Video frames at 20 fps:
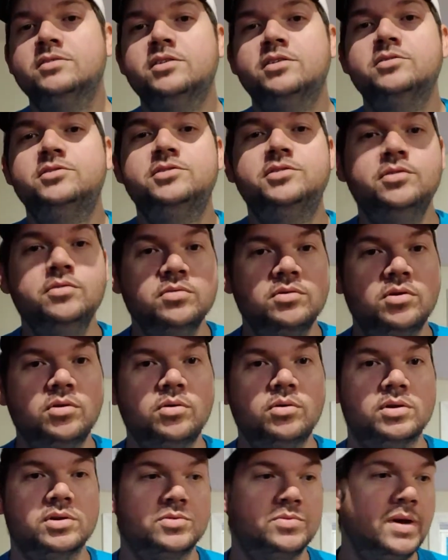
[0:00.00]
So 2
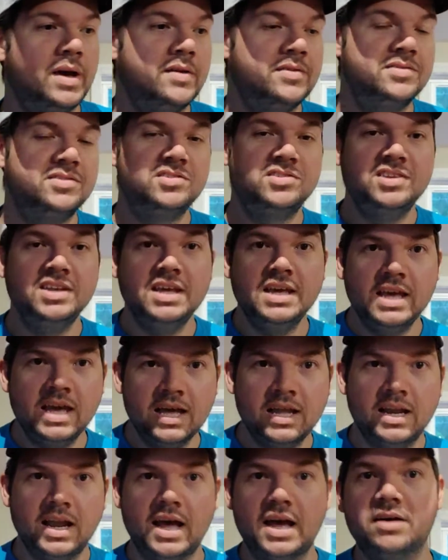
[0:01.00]
chords, we have
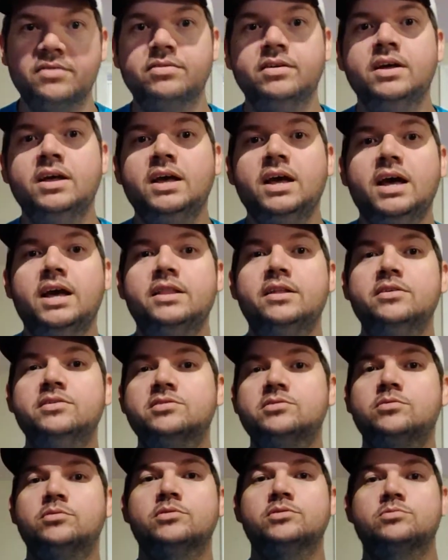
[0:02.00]
C and F, and
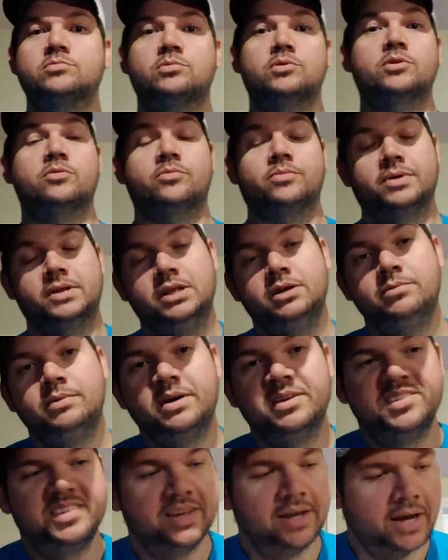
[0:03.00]
those chords work really
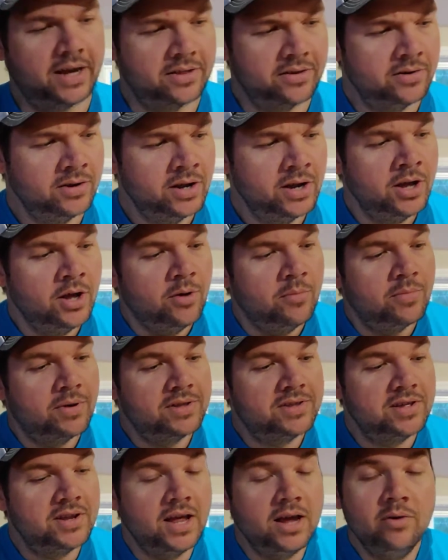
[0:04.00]
well together,
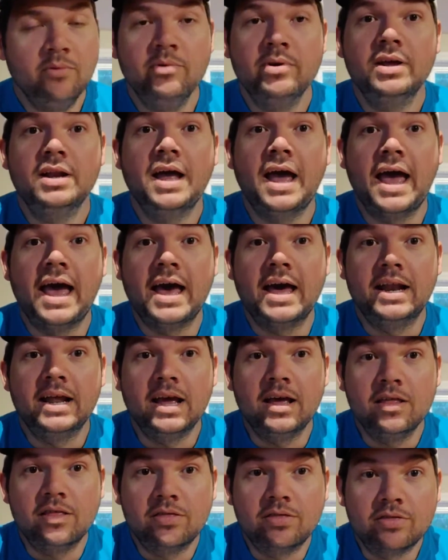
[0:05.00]
but today we're going to
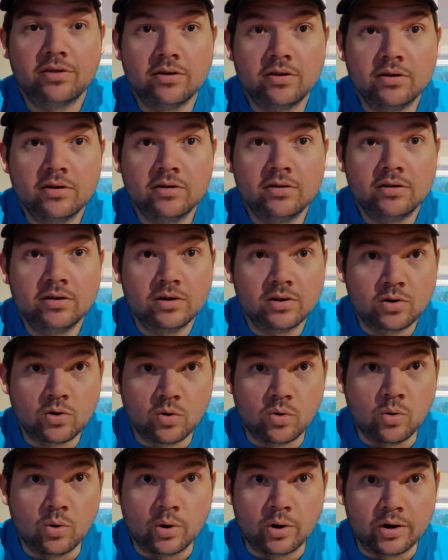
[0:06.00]
add a 3rd
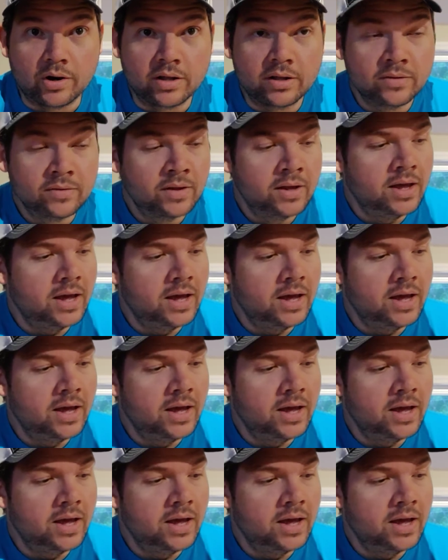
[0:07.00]
chord,